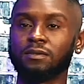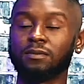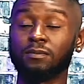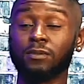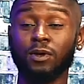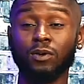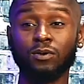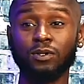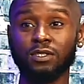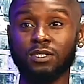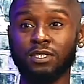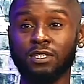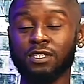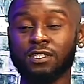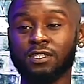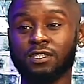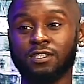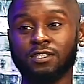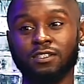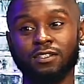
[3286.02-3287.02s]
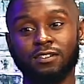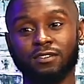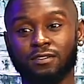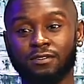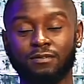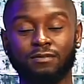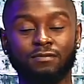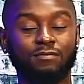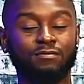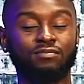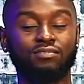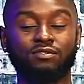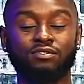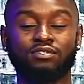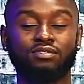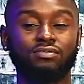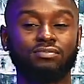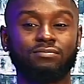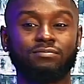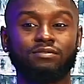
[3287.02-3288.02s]
Bro, it's it's
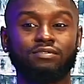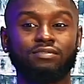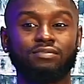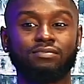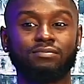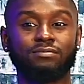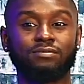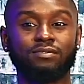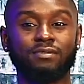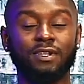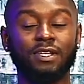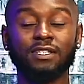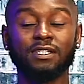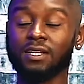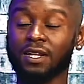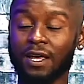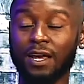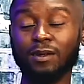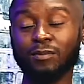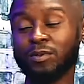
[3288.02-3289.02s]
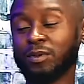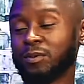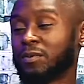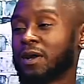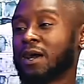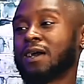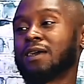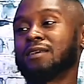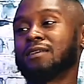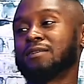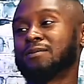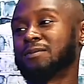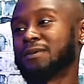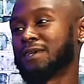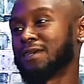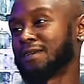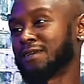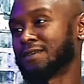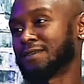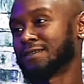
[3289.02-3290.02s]
it's a lot of people out here,
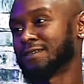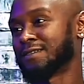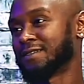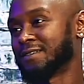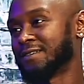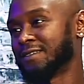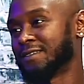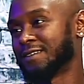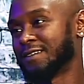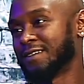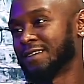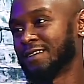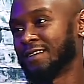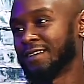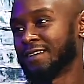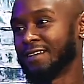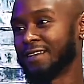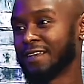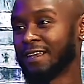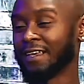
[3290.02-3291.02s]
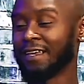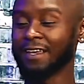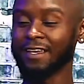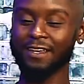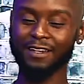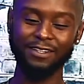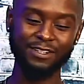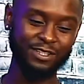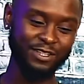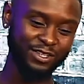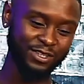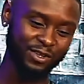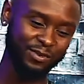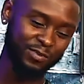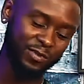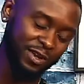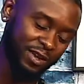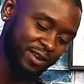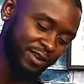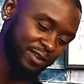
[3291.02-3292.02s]
man. And just
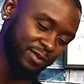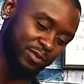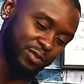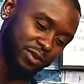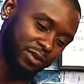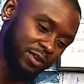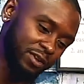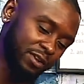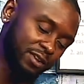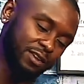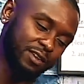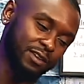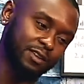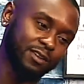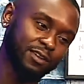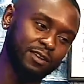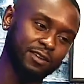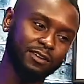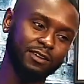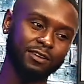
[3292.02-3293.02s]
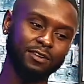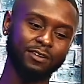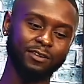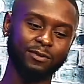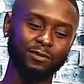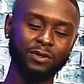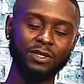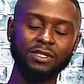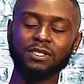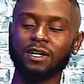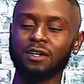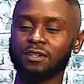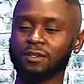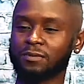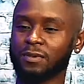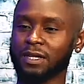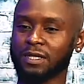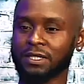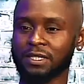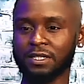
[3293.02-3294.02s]
America, period. Uh, we talked
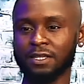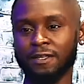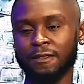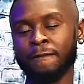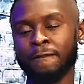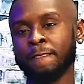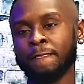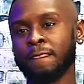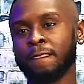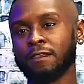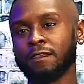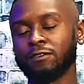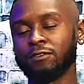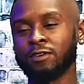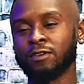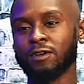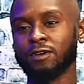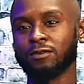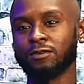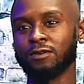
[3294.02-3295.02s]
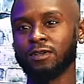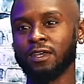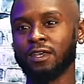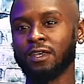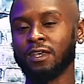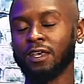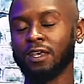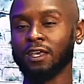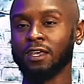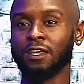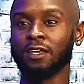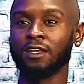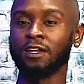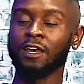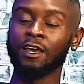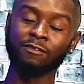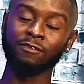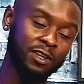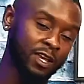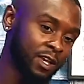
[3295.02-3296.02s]
about that, you know. In
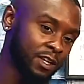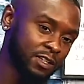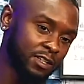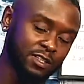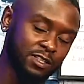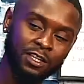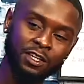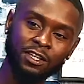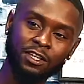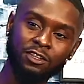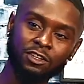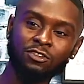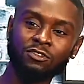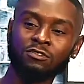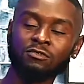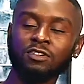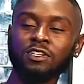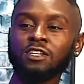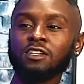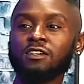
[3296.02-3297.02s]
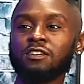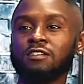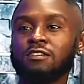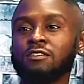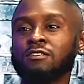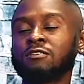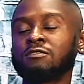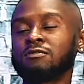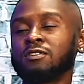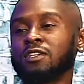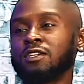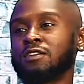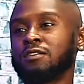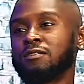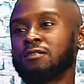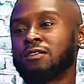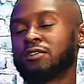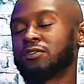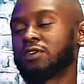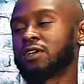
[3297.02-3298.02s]
Afghanistan, you don't need you don't
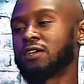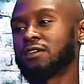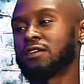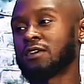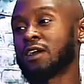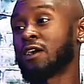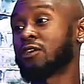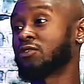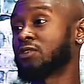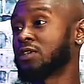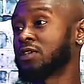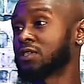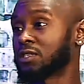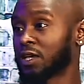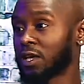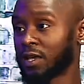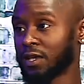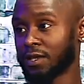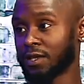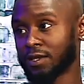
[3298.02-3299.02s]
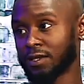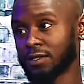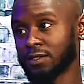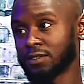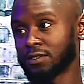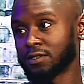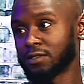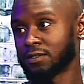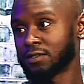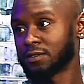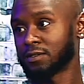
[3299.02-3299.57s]
need credit. All you need is cash.